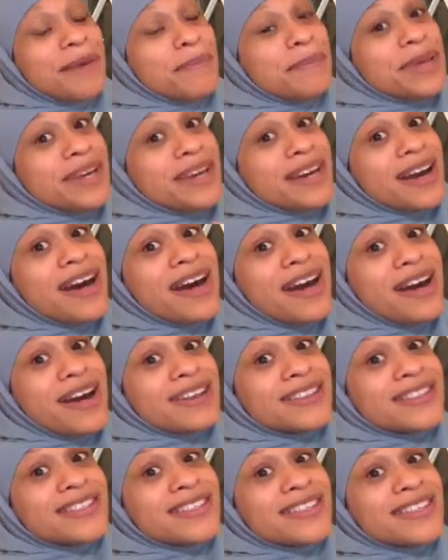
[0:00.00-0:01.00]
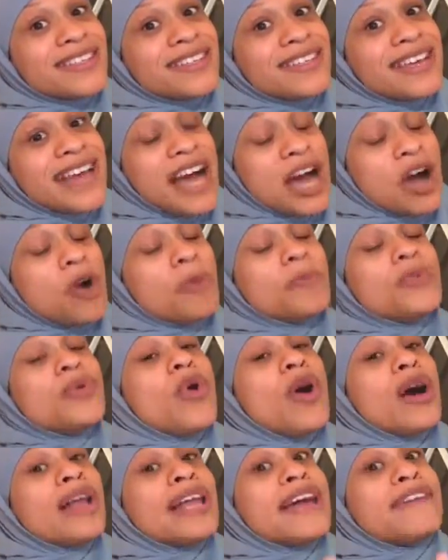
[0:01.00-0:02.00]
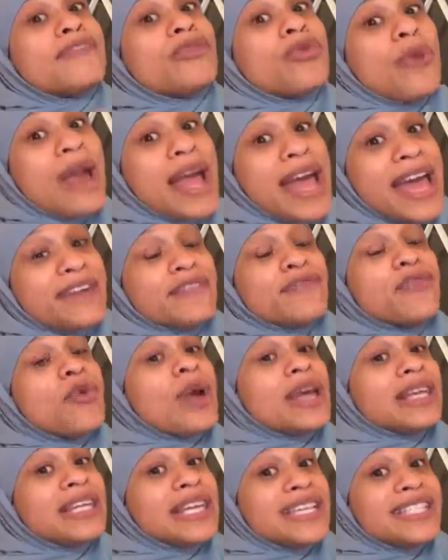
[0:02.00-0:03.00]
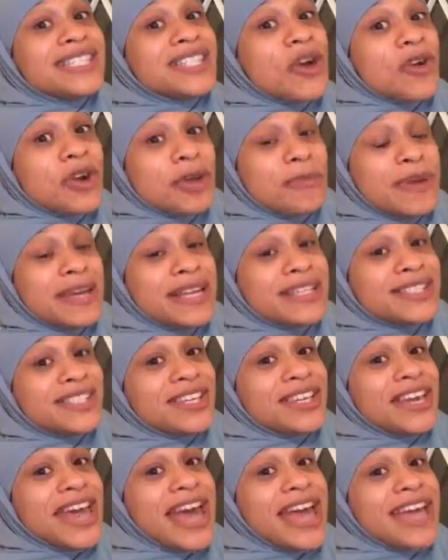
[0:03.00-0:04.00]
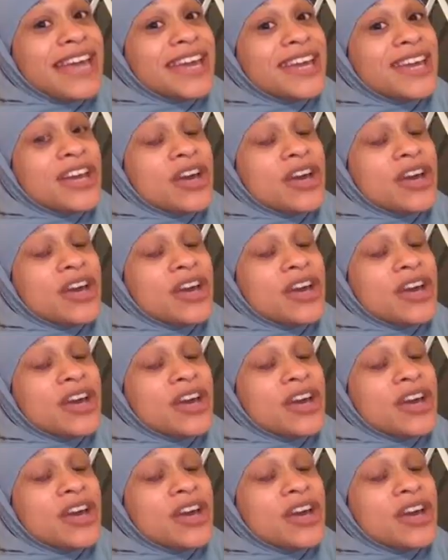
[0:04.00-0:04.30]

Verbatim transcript: because I hope you all have read for at least 30 minutes today,